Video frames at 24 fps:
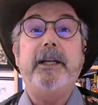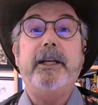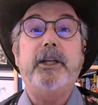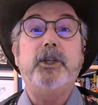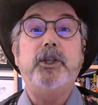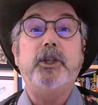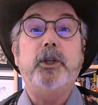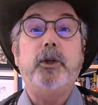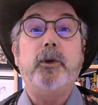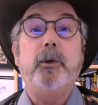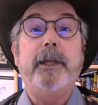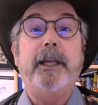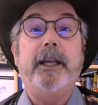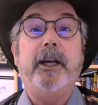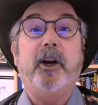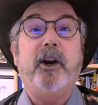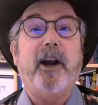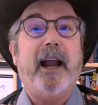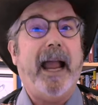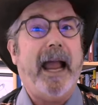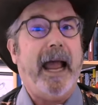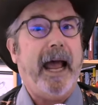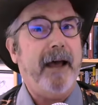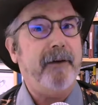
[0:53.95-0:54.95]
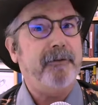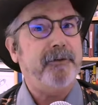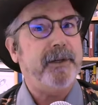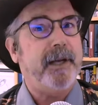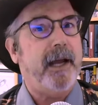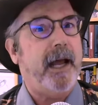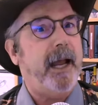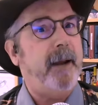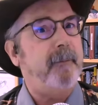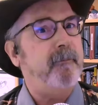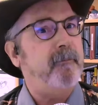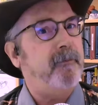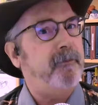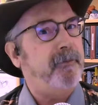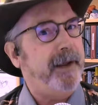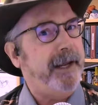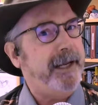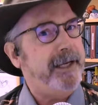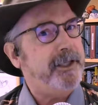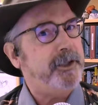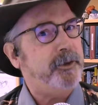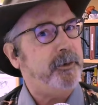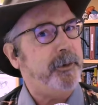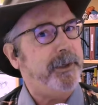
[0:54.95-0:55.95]
a two-year half-time
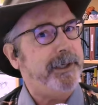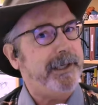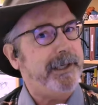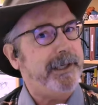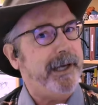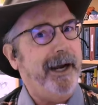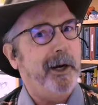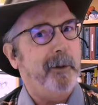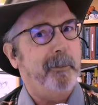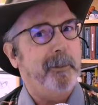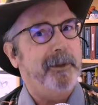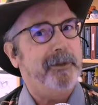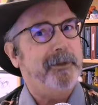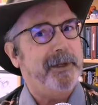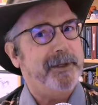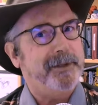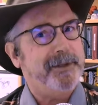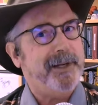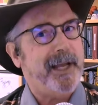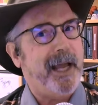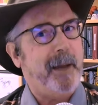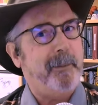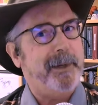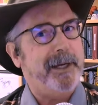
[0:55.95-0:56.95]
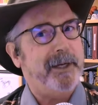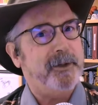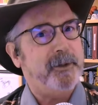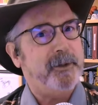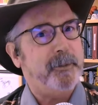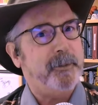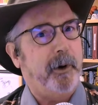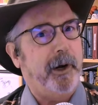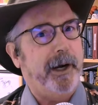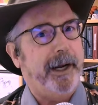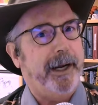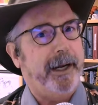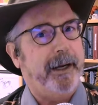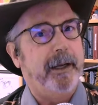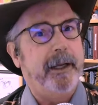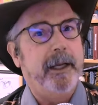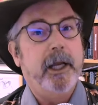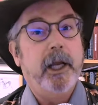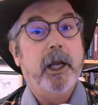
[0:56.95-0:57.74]
phased retirement this coming spring,